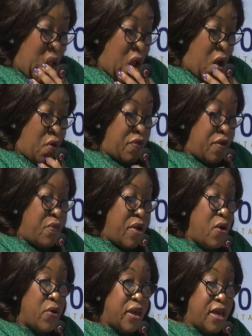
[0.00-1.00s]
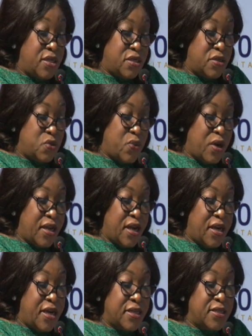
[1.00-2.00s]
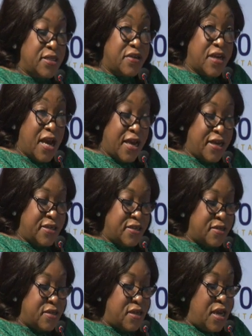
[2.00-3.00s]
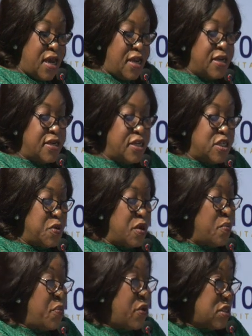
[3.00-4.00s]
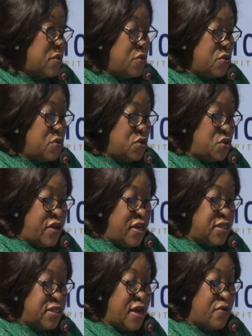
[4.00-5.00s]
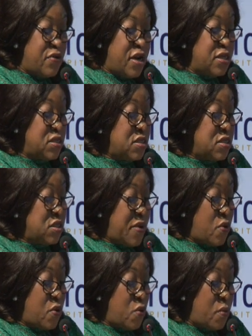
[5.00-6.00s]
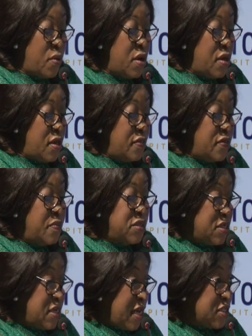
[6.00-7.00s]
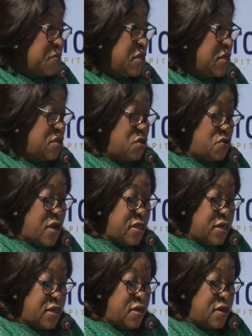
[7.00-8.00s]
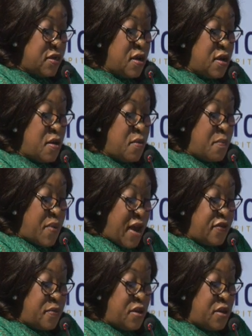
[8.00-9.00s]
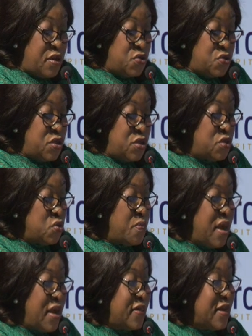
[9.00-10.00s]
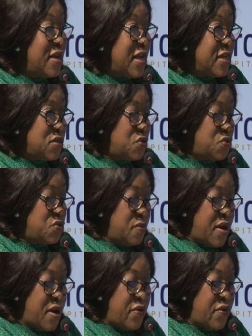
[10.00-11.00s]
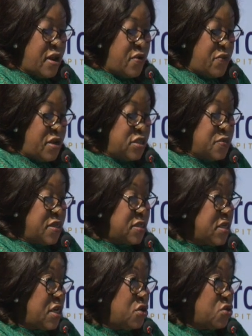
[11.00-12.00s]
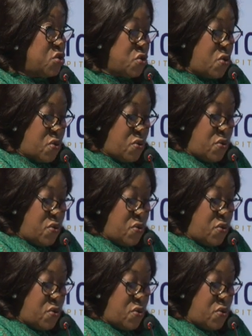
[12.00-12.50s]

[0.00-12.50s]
On the rare occasions when Ghanaians have died, and it has been impossible to trace their relations back home, the mission has been instructed by the ministry to make the necessary burial arrangements and ensure